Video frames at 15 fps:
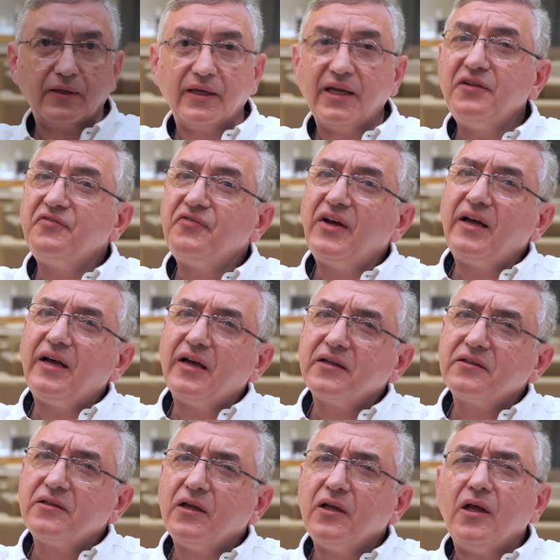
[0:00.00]
In
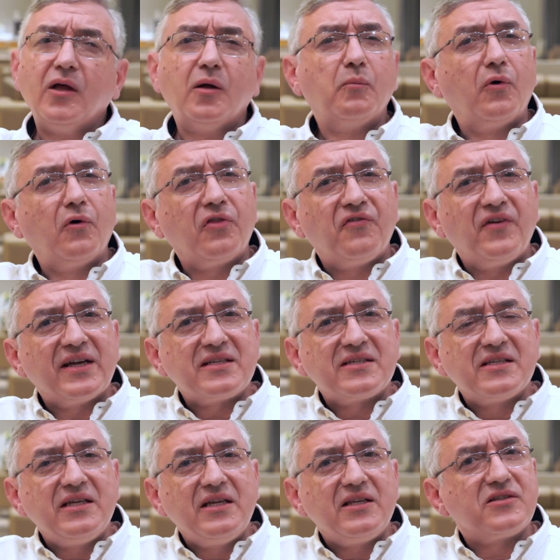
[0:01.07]
fact, both
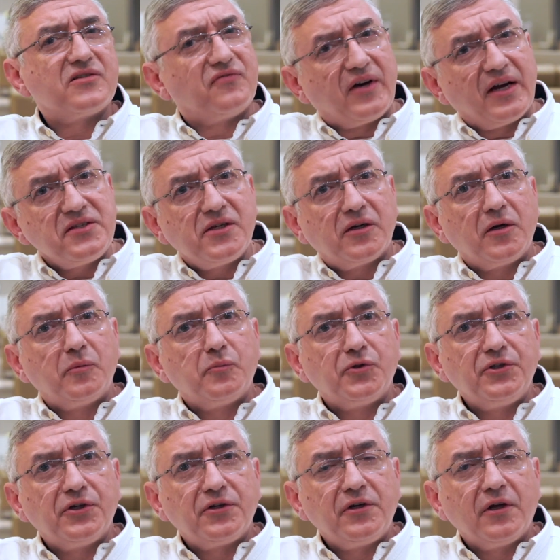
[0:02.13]
vaccines, Pfizer and
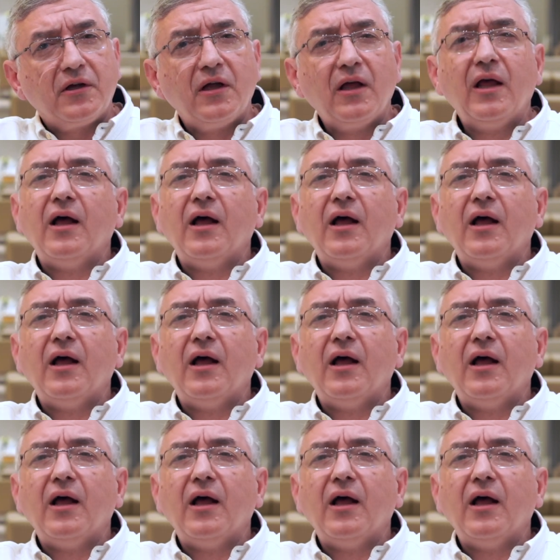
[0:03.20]
Moderna,